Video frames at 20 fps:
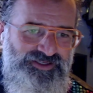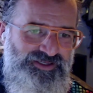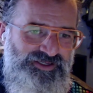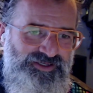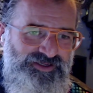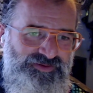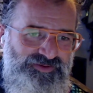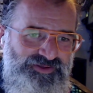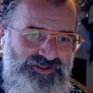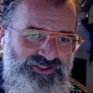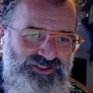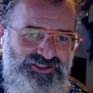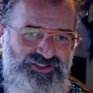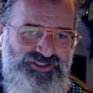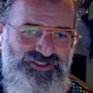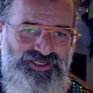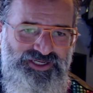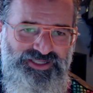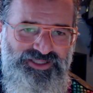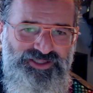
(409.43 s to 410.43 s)
It's
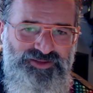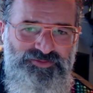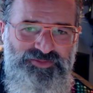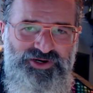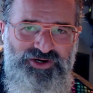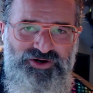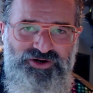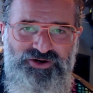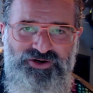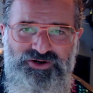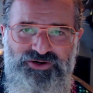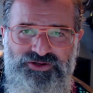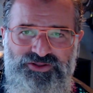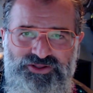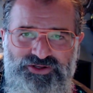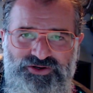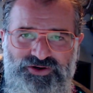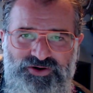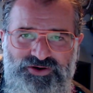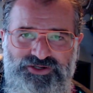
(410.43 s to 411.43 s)
just like the
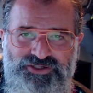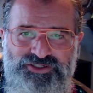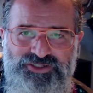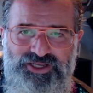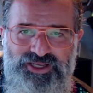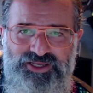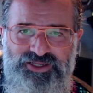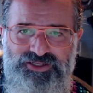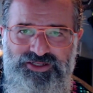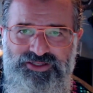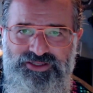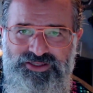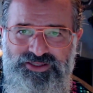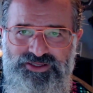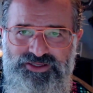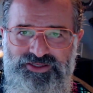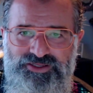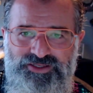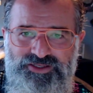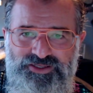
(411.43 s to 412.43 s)
mirror, the dark side,
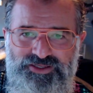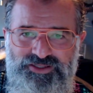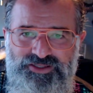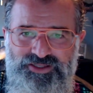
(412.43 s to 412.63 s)
the